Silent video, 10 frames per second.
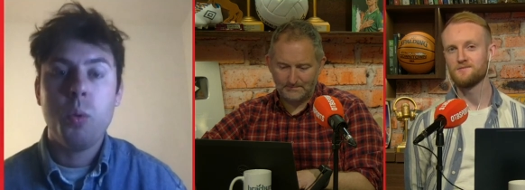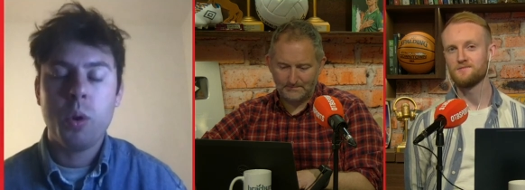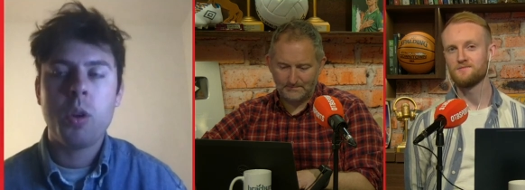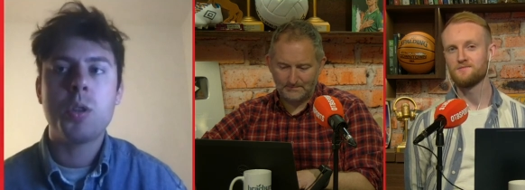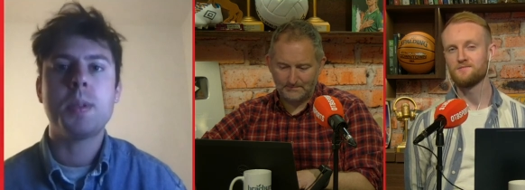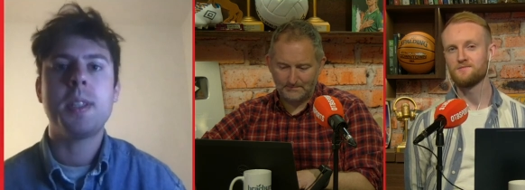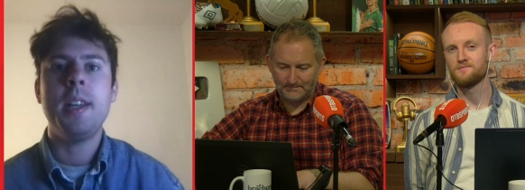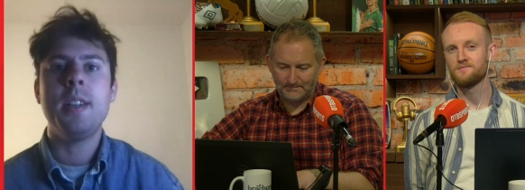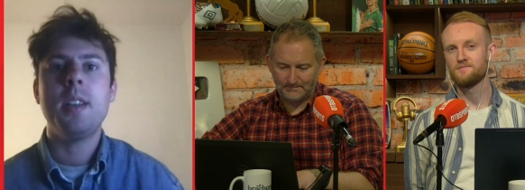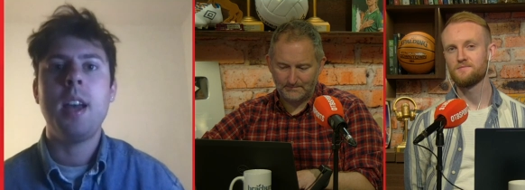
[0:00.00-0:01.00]
Speaker 1: one hundred
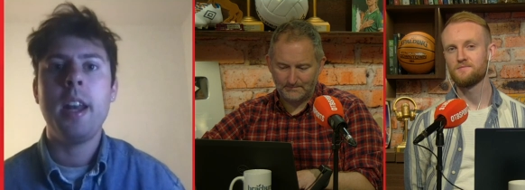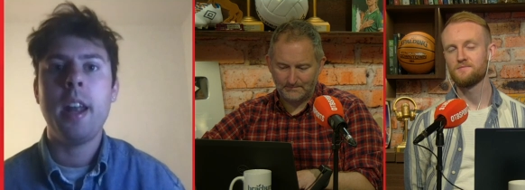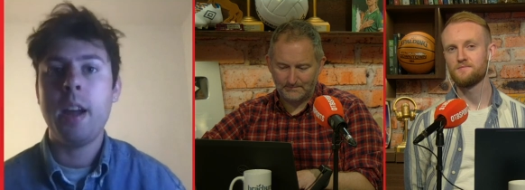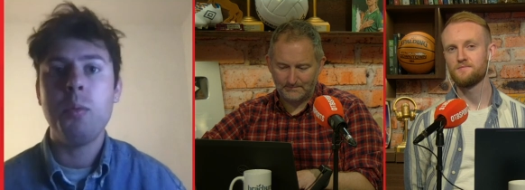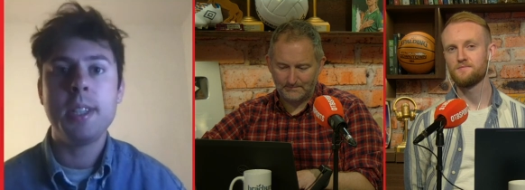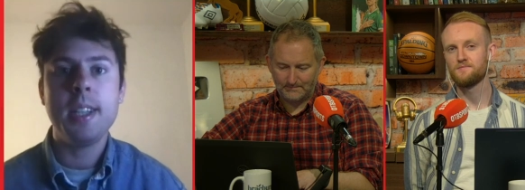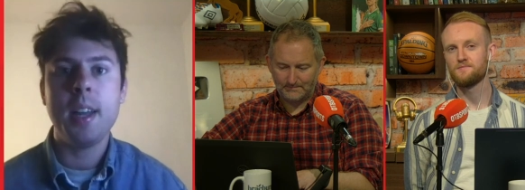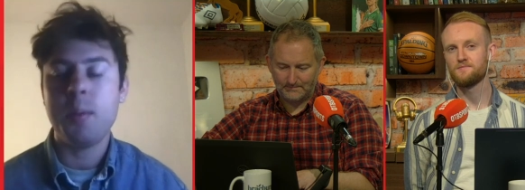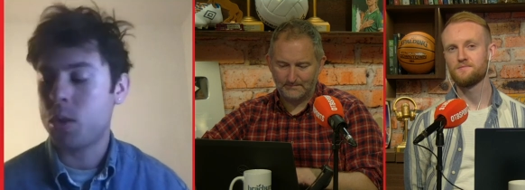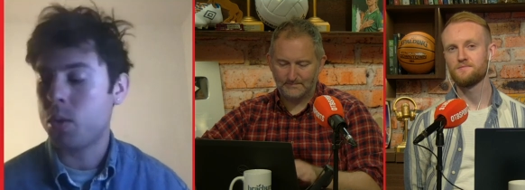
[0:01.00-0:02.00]
percent. And uh, we see that with